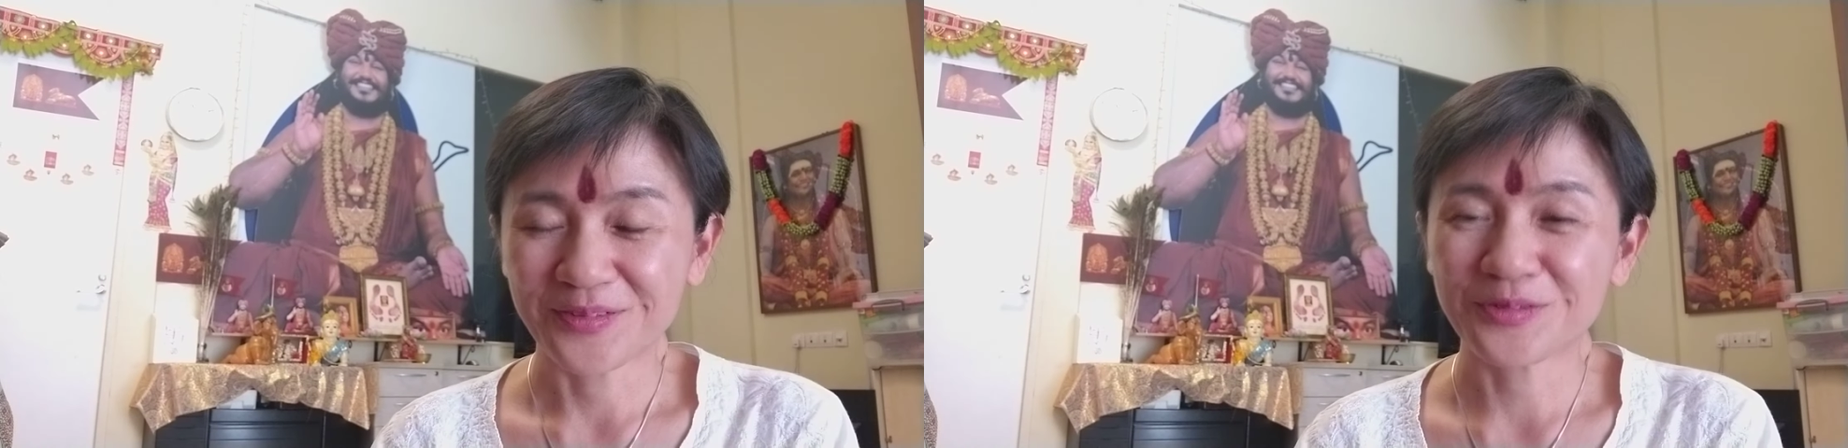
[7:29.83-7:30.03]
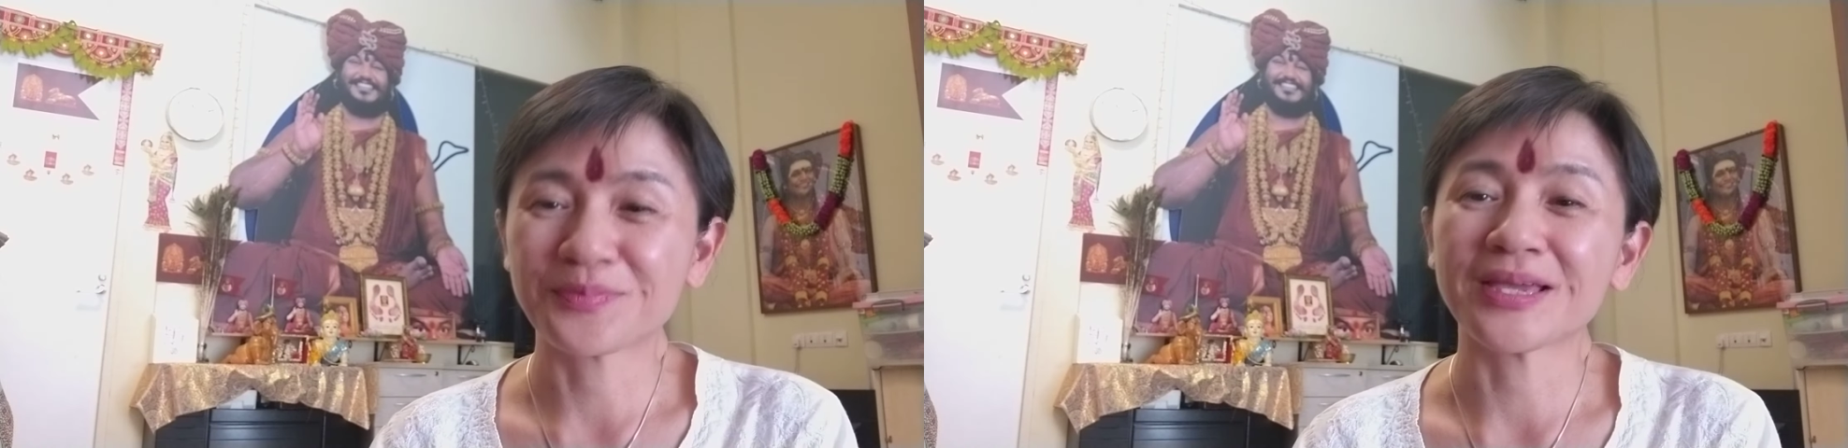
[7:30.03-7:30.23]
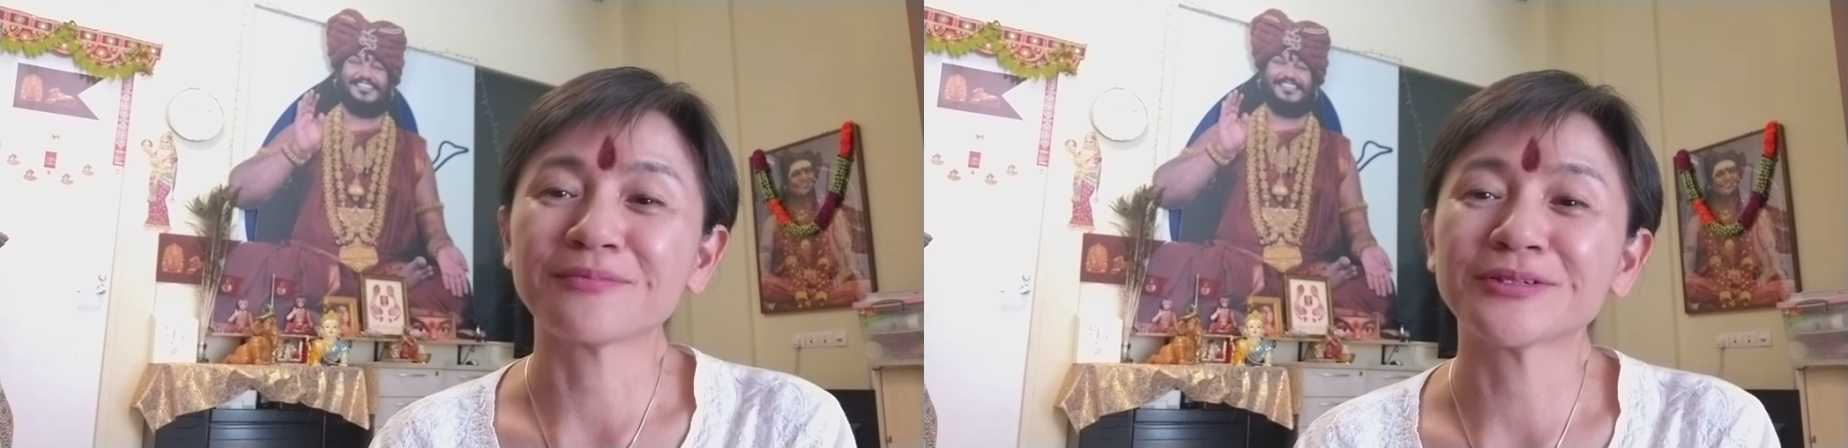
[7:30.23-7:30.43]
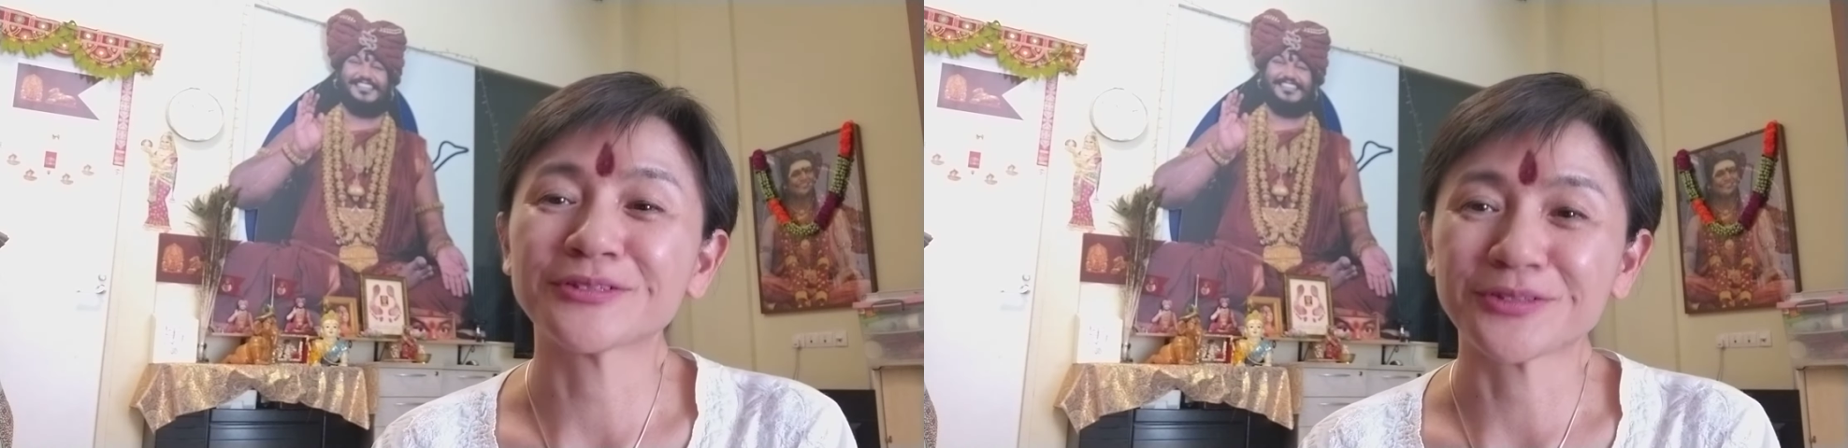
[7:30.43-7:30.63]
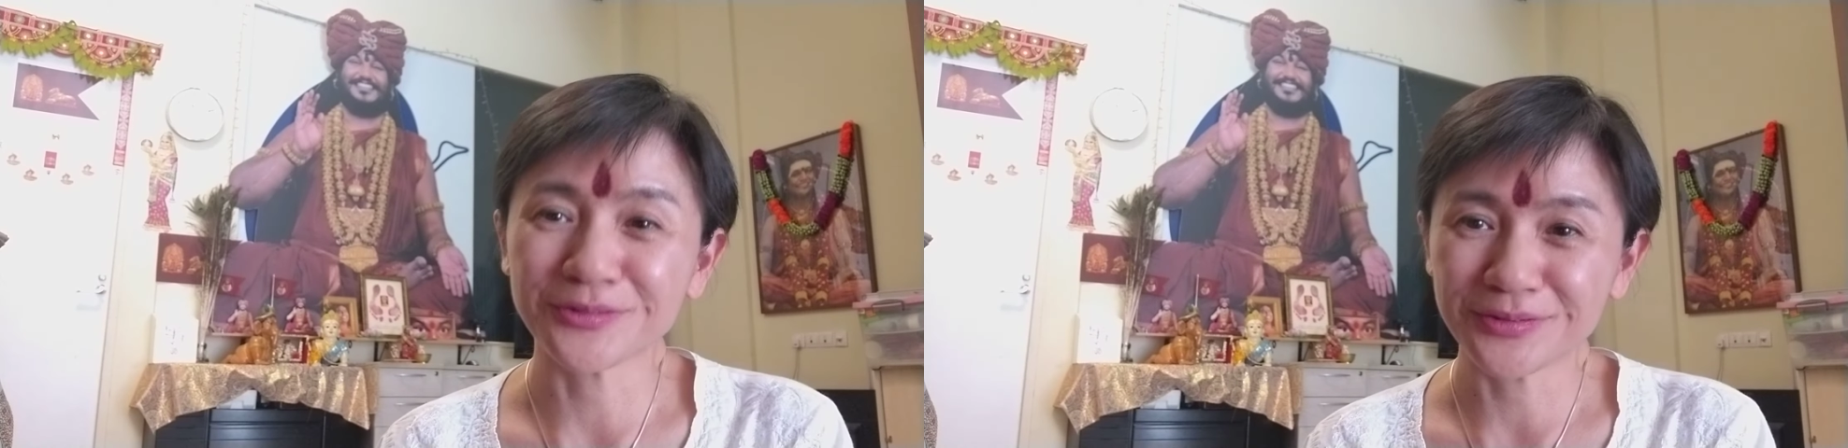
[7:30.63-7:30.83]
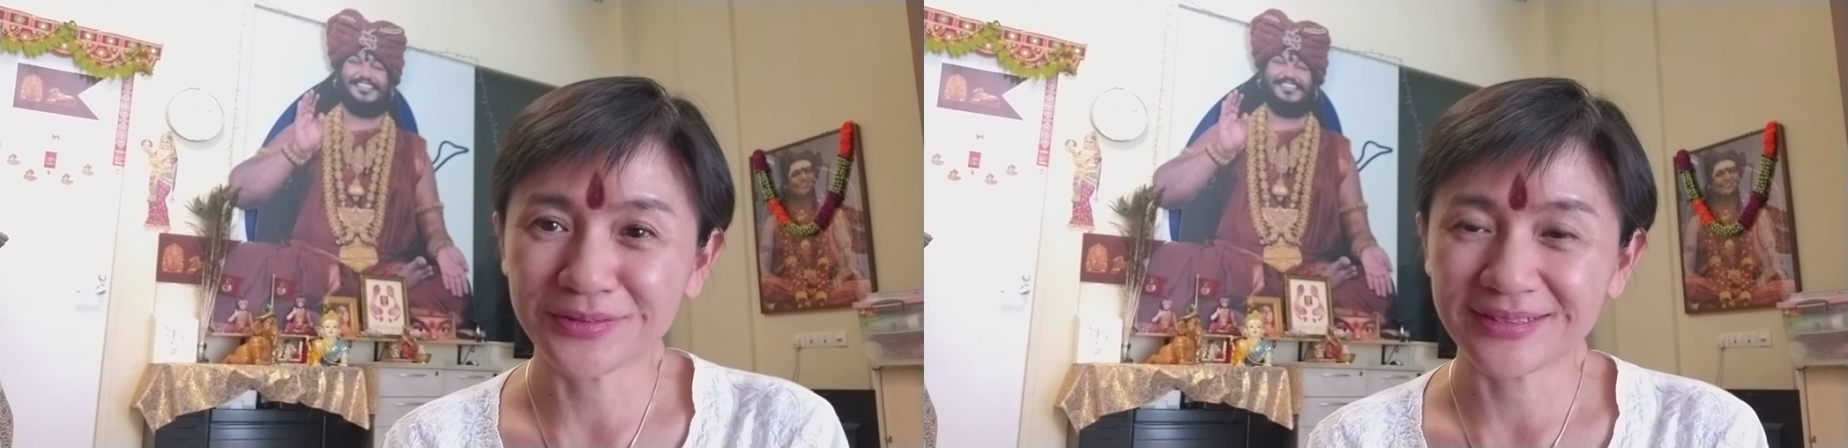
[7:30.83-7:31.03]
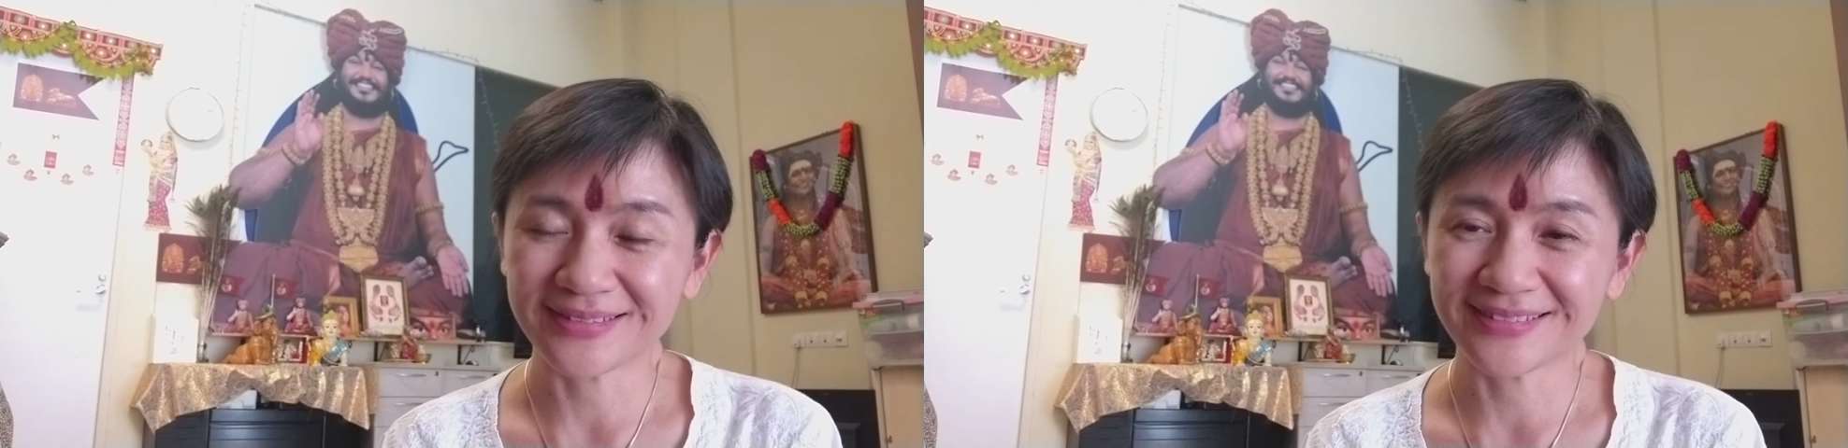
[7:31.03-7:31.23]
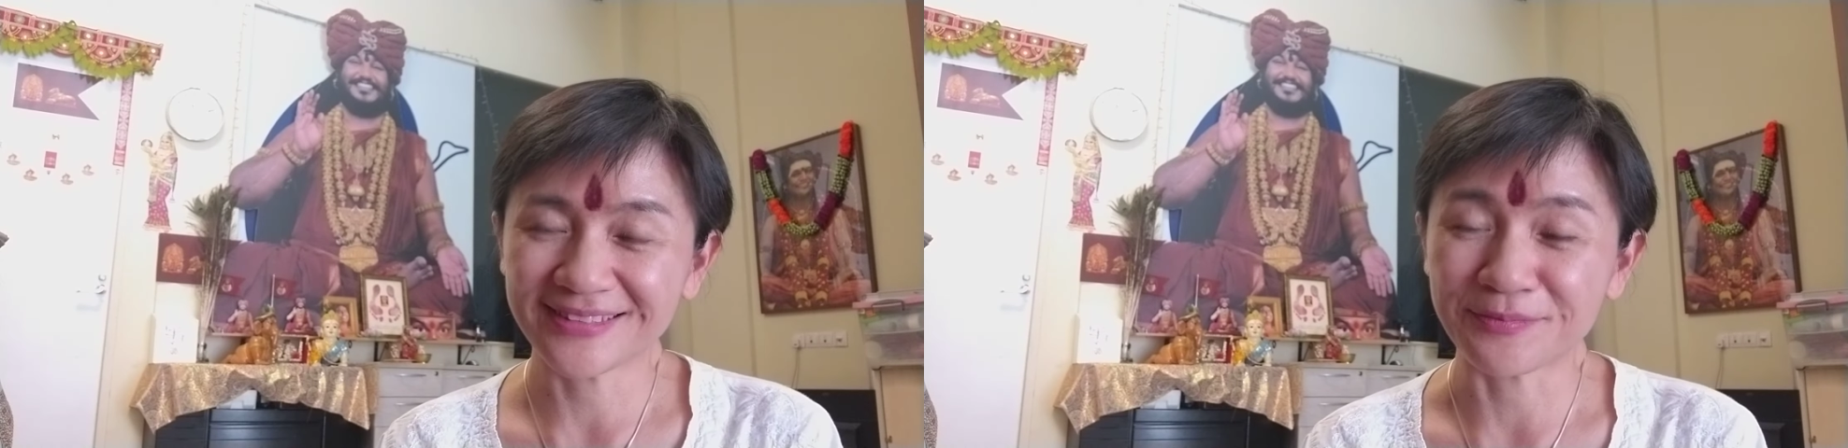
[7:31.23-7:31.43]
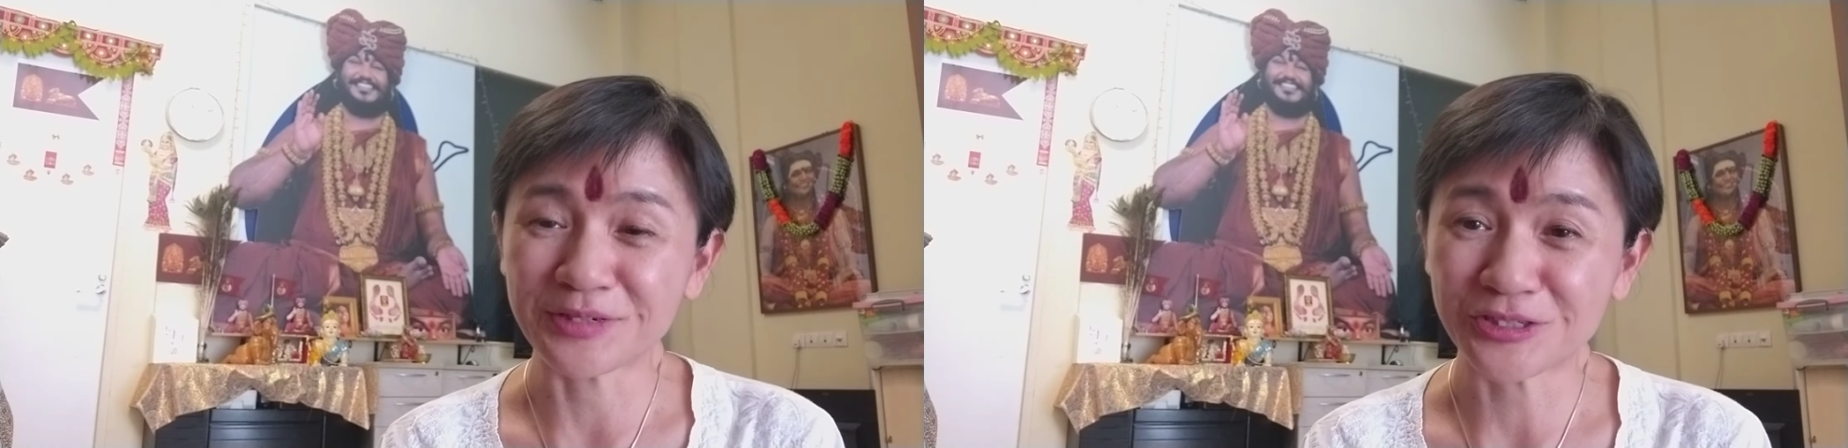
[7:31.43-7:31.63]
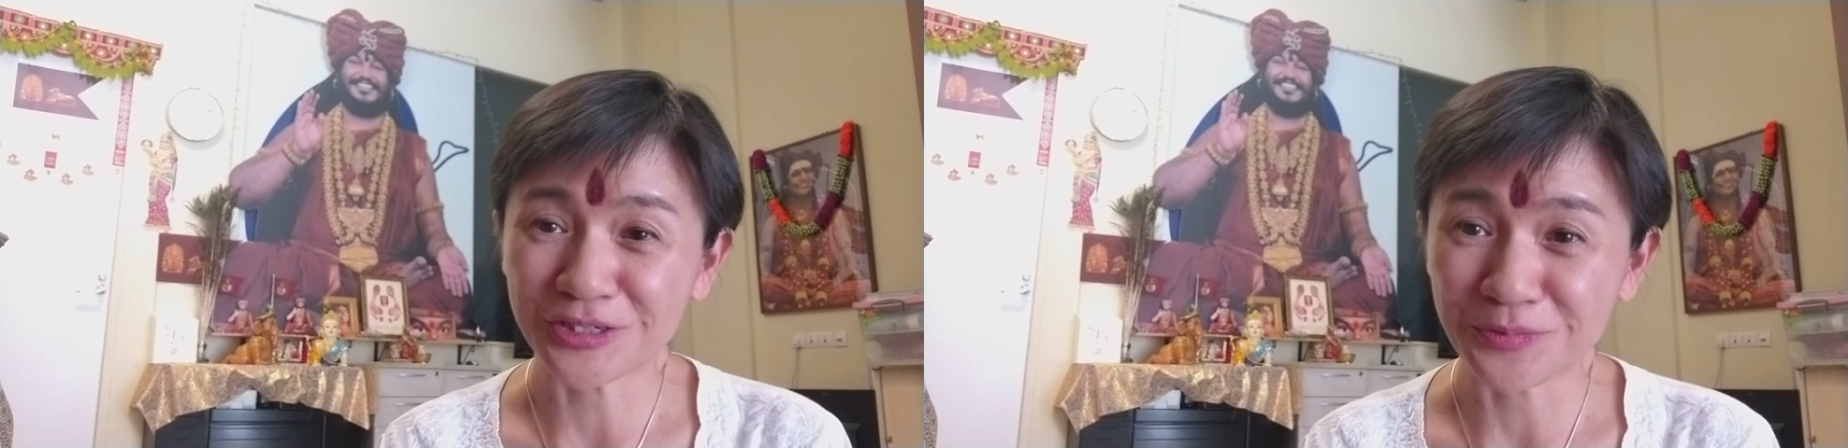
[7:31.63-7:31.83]
to be able to do the
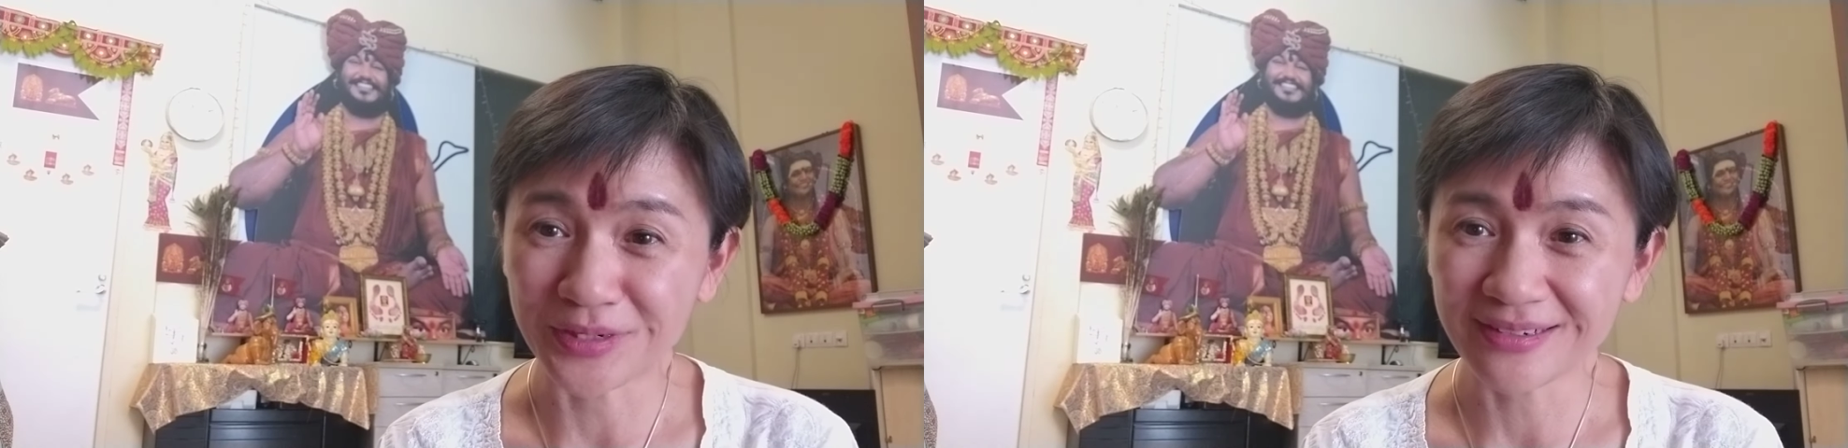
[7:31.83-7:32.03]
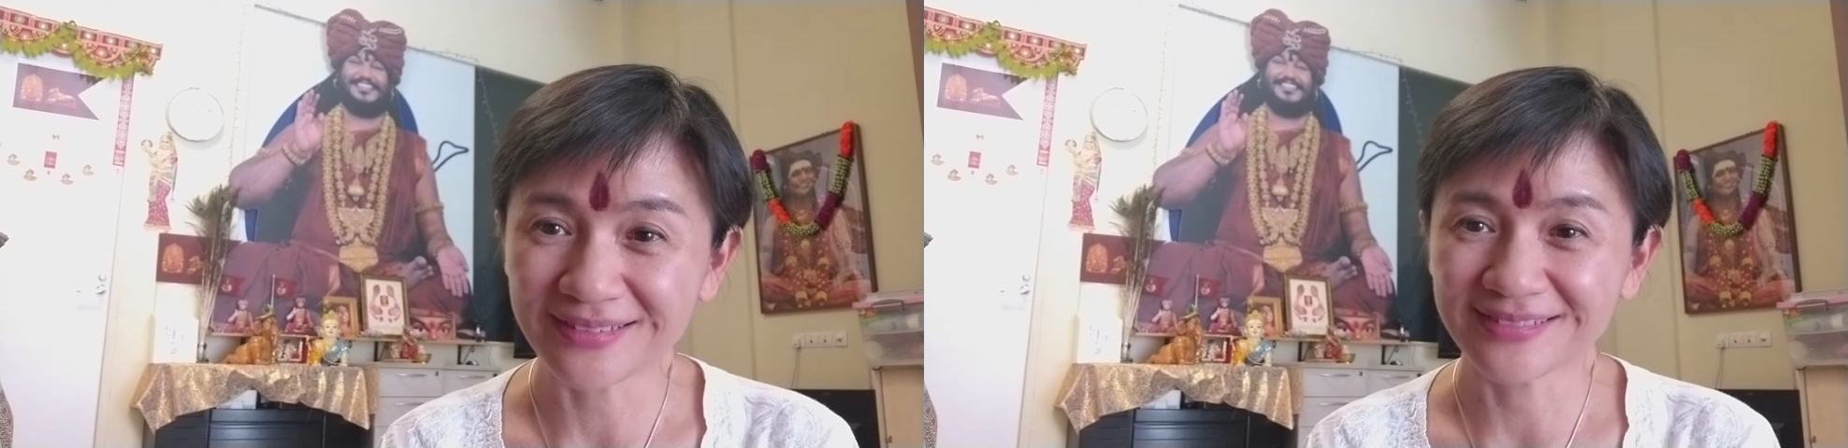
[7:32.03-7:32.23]
mission work,